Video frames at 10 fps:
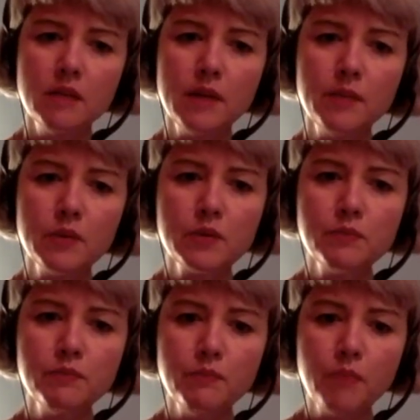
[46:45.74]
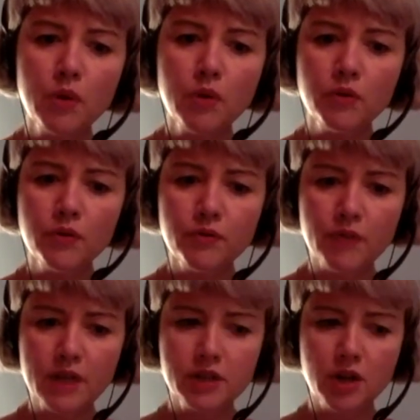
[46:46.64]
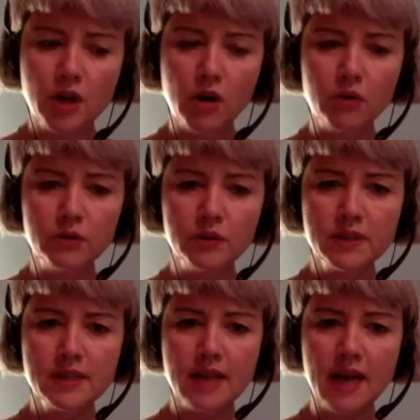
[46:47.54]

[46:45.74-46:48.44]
people's boggle thresholds